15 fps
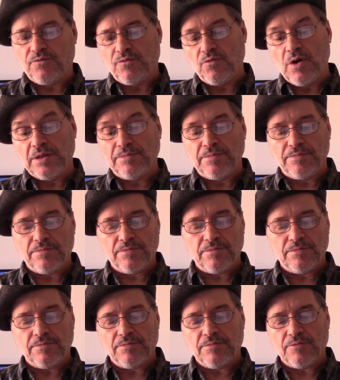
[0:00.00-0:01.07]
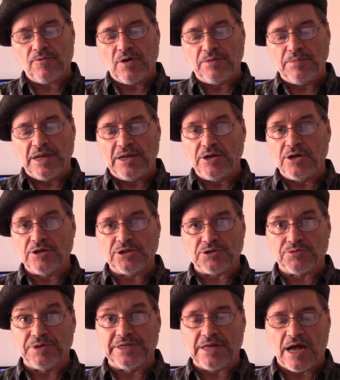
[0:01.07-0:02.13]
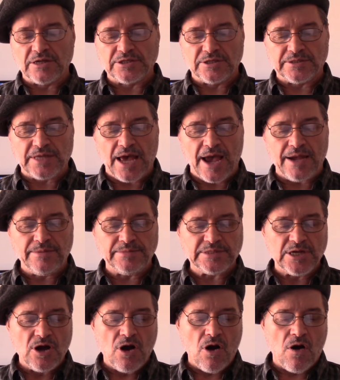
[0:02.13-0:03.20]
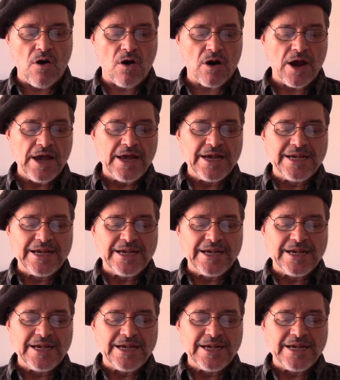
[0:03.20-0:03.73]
1,003,000 times or